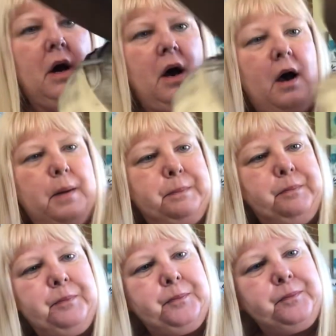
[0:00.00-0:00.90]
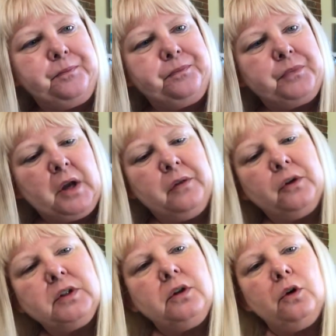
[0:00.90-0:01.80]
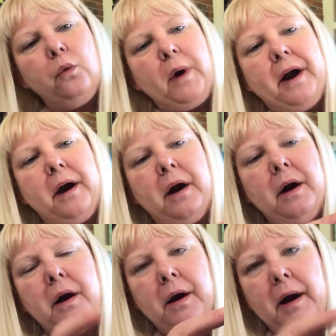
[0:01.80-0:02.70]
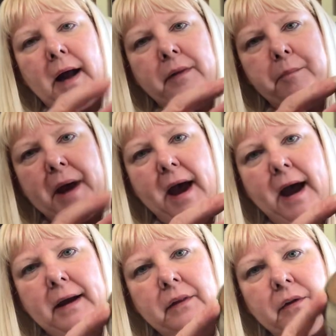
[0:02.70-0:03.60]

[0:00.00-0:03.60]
Um, there's a little wear on the back.